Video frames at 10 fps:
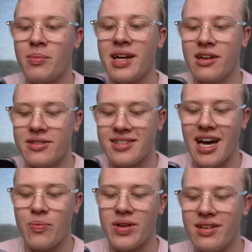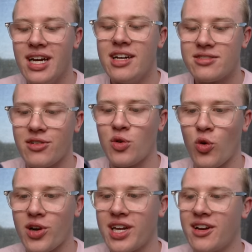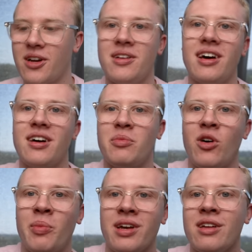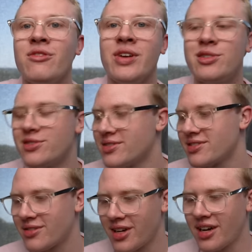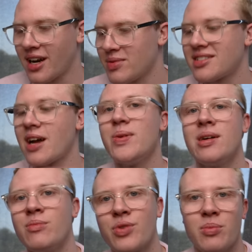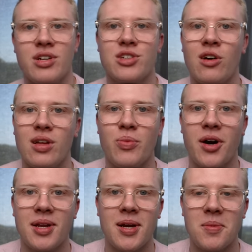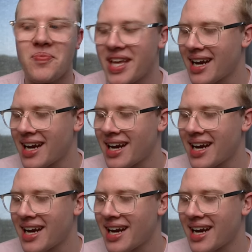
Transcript: up my notes app and started working on um, all my hidden features uh, and I was typing them pretty much all up on here.